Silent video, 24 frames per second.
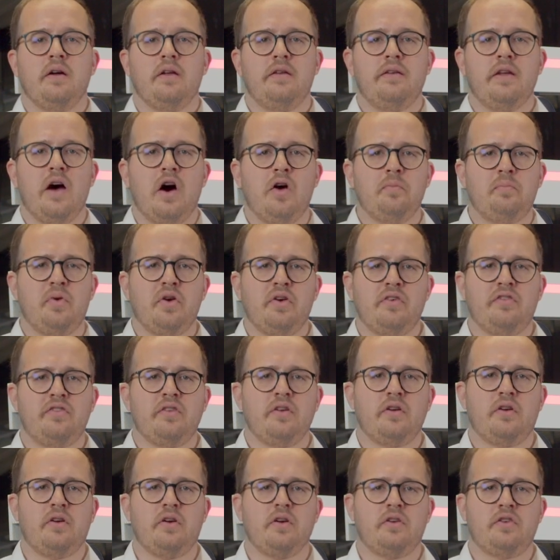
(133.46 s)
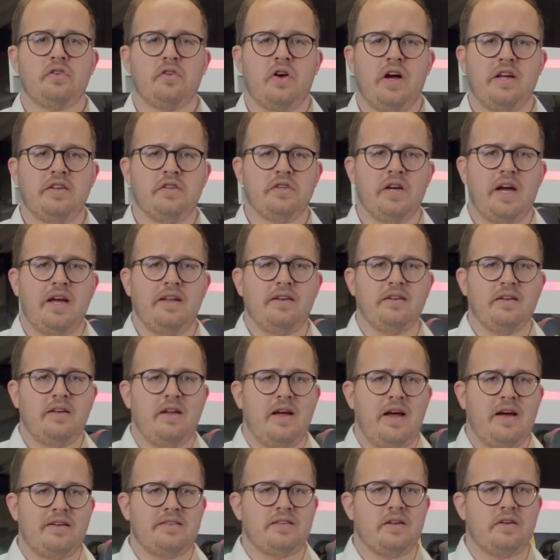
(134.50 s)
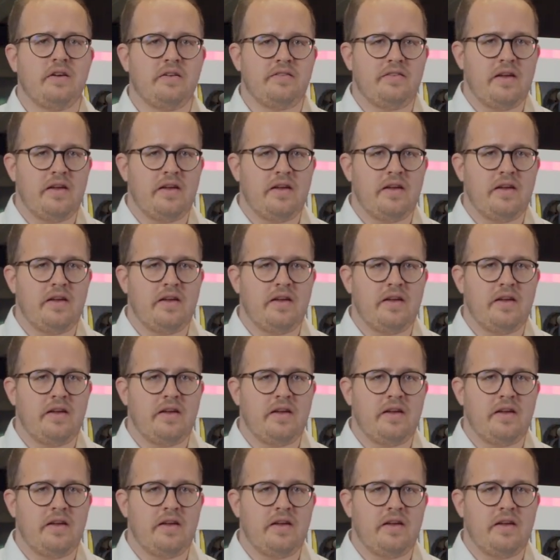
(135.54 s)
Now a person could try to enter the hazardous